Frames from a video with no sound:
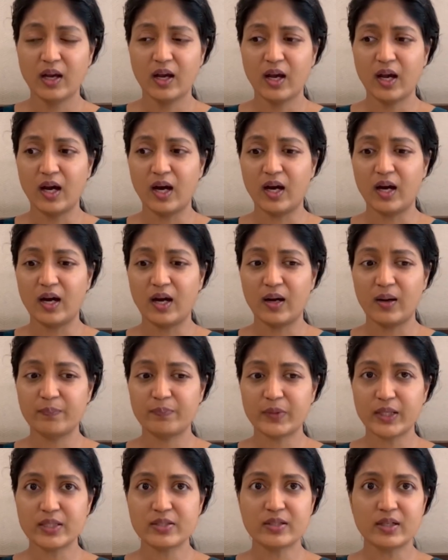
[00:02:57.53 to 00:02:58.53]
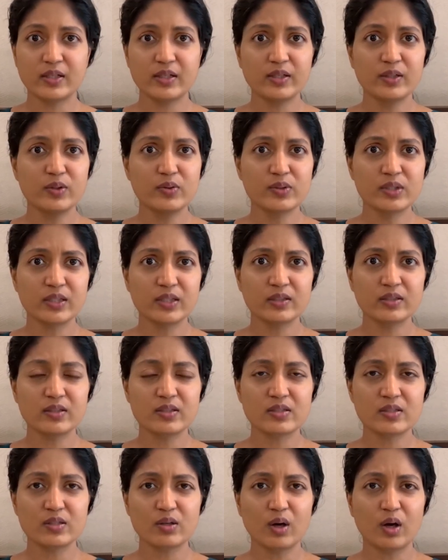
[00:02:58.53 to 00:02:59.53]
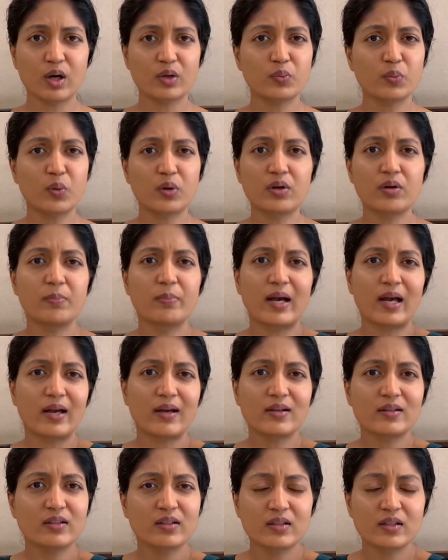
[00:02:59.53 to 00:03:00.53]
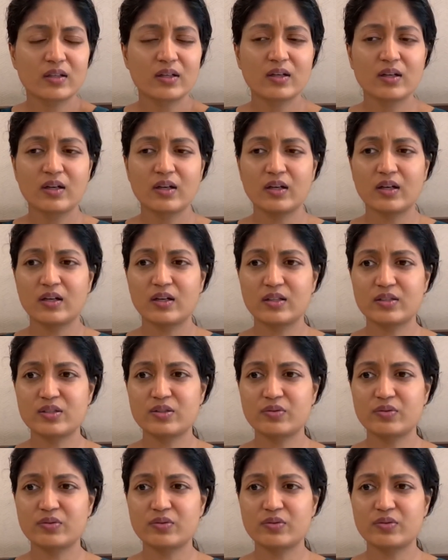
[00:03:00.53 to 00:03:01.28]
I started using this hot water bag. It's